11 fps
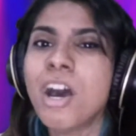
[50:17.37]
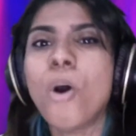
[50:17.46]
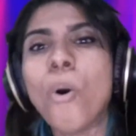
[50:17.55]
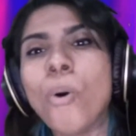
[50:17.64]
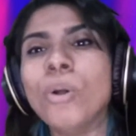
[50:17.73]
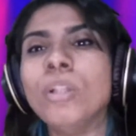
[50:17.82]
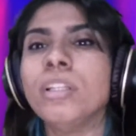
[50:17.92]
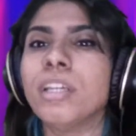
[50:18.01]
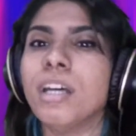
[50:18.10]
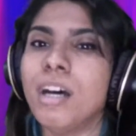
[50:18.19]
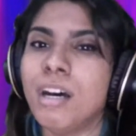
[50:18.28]
old
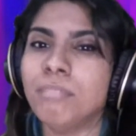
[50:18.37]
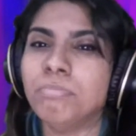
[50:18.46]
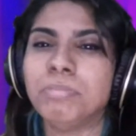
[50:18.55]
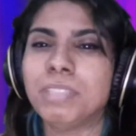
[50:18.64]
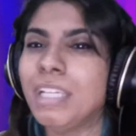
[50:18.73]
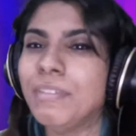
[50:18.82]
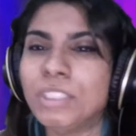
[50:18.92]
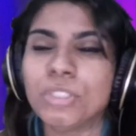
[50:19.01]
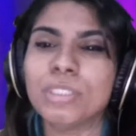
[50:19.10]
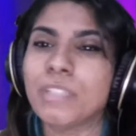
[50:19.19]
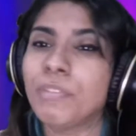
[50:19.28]
TV
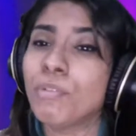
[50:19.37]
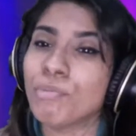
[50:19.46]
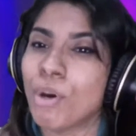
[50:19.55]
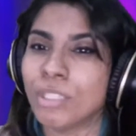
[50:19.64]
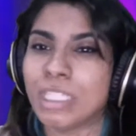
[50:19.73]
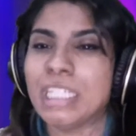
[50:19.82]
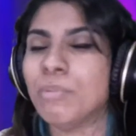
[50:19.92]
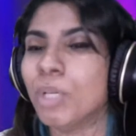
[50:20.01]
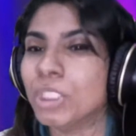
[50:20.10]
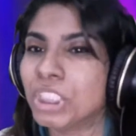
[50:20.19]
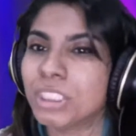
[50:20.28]
shows that we've already
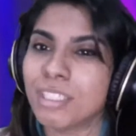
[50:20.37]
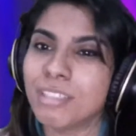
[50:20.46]
watched